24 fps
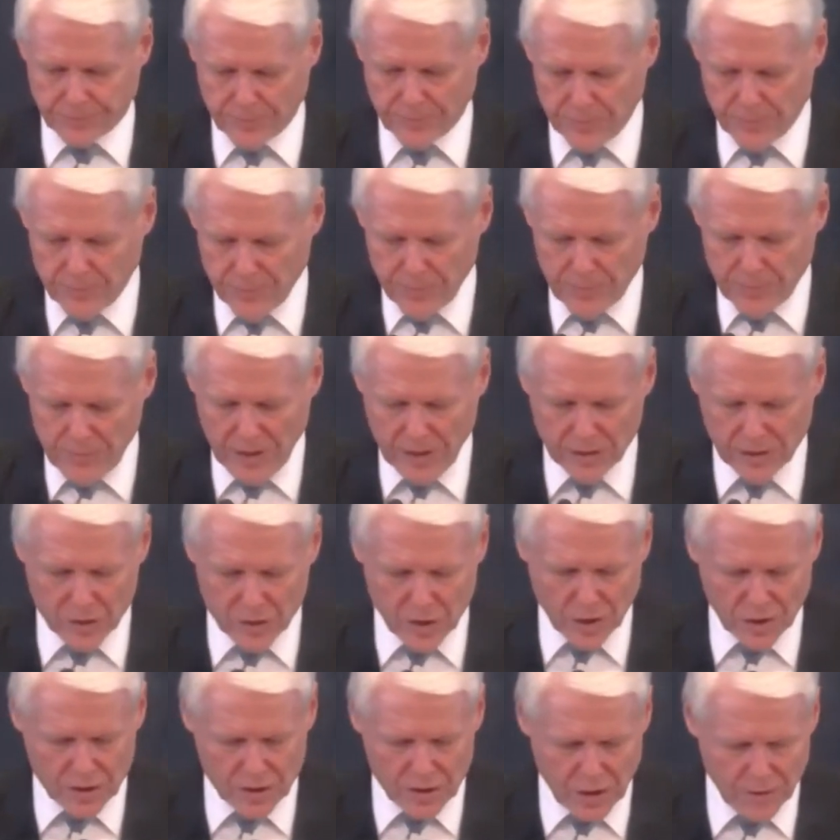in john
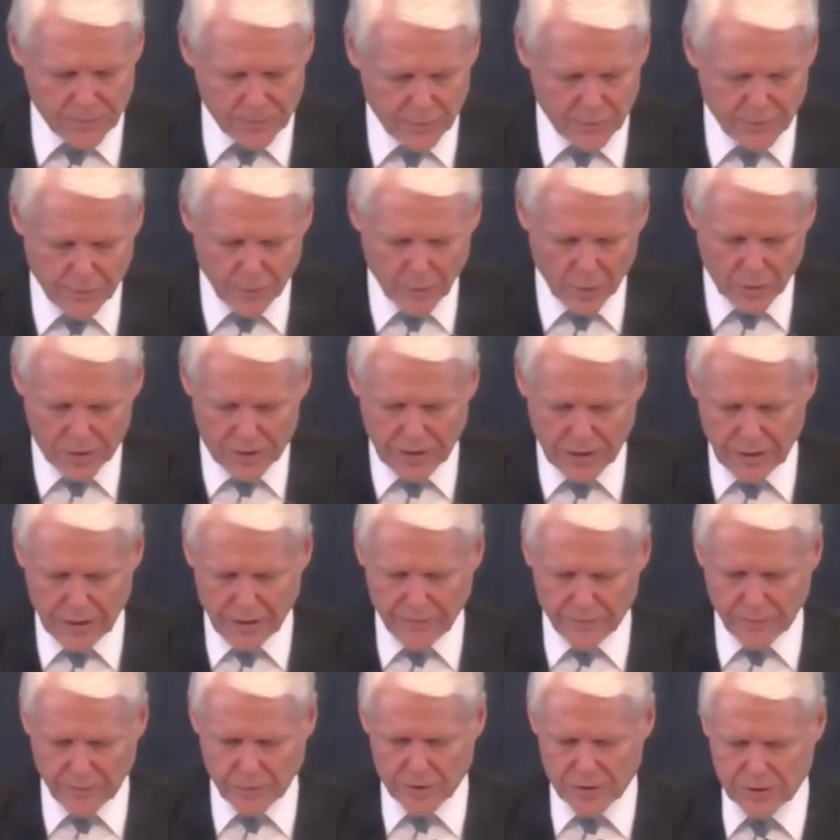chapter 14 and
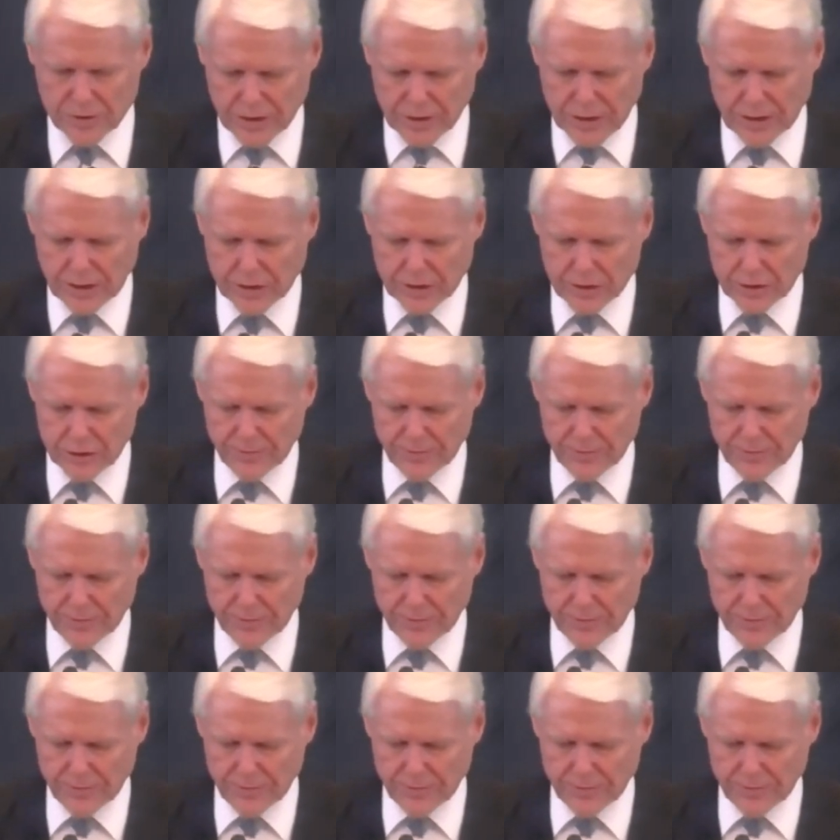verse 6